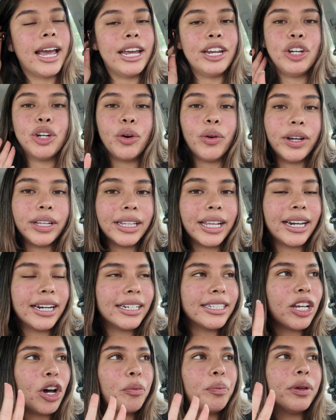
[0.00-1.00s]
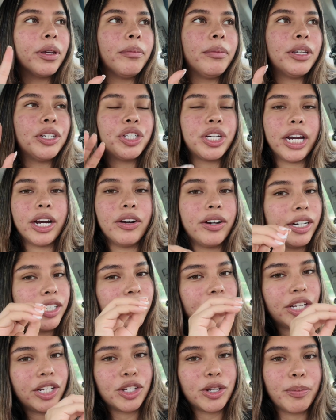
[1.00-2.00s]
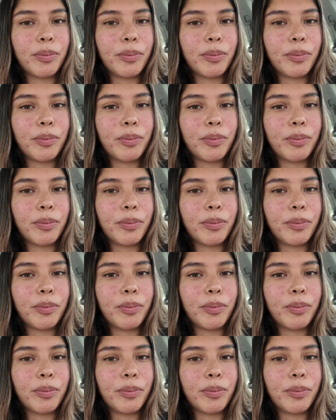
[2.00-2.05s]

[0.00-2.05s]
and knowing that is helping me cherish this